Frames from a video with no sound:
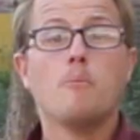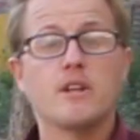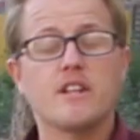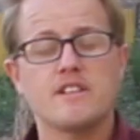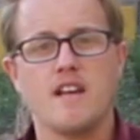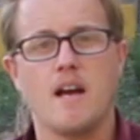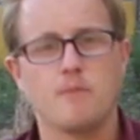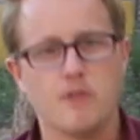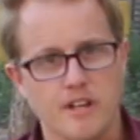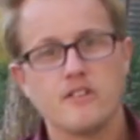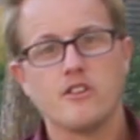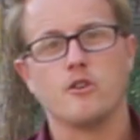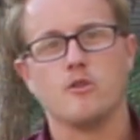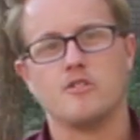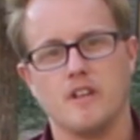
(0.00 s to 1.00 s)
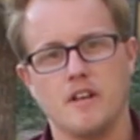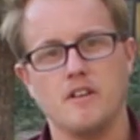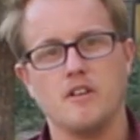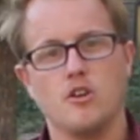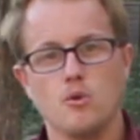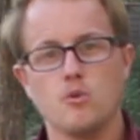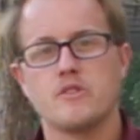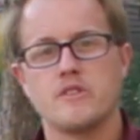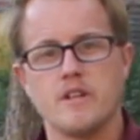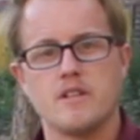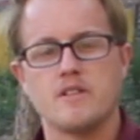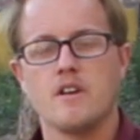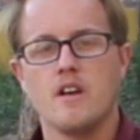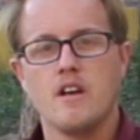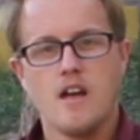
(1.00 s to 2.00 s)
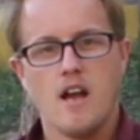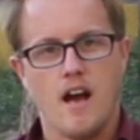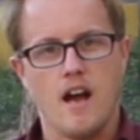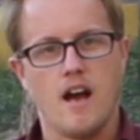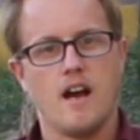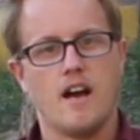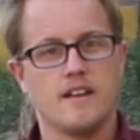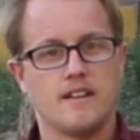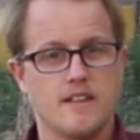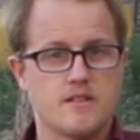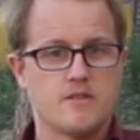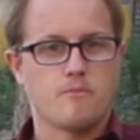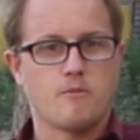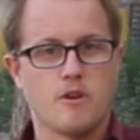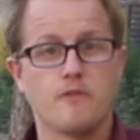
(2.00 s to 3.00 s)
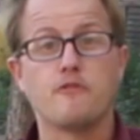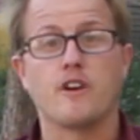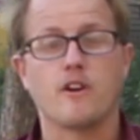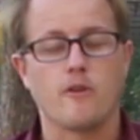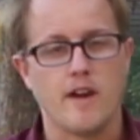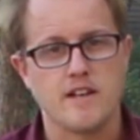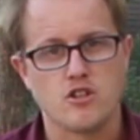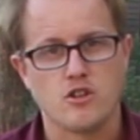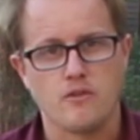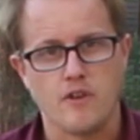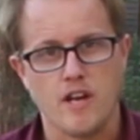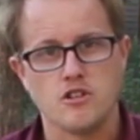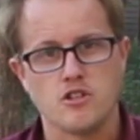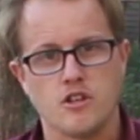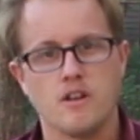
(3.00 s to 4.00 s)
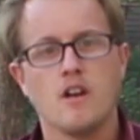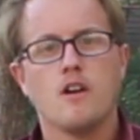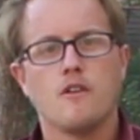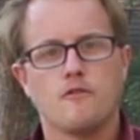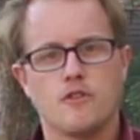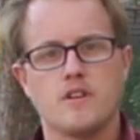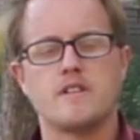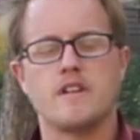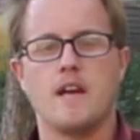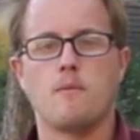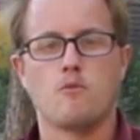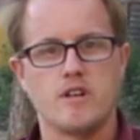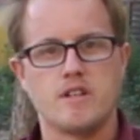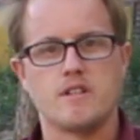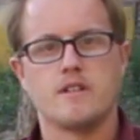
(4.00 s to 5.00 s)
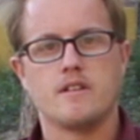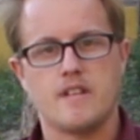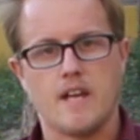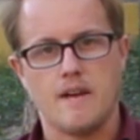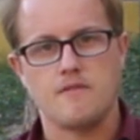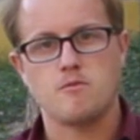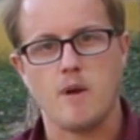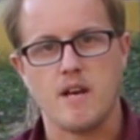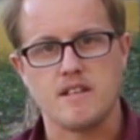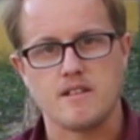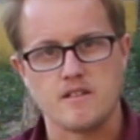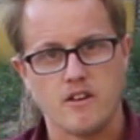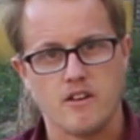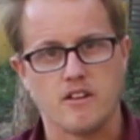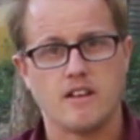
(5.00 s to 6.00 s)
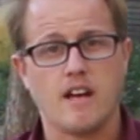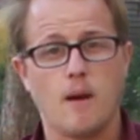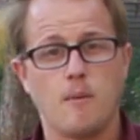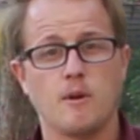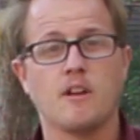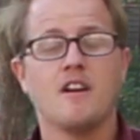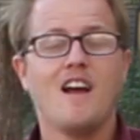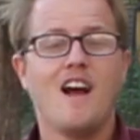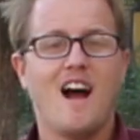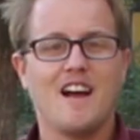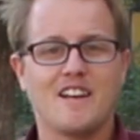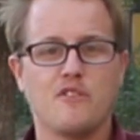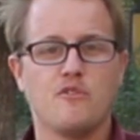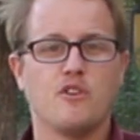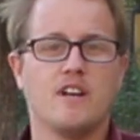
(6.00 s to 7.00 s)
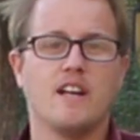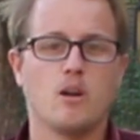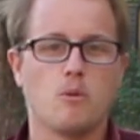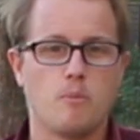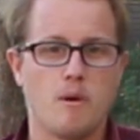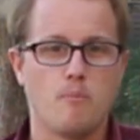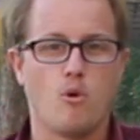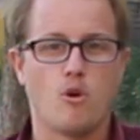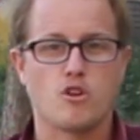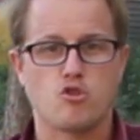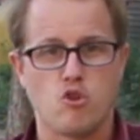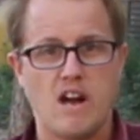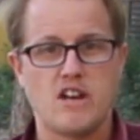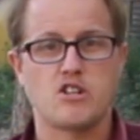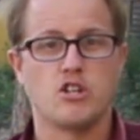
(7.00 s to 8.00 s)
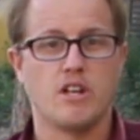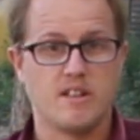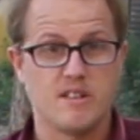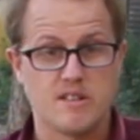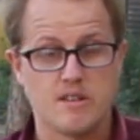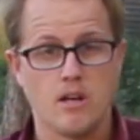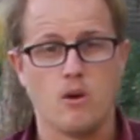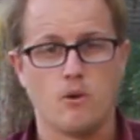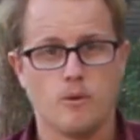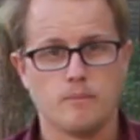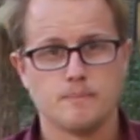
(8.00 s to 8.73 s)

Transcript: the Saab 9.2 did use this configuration of engine for the same reason, to save space inside the cabin and give it a little bit more traction in the snow.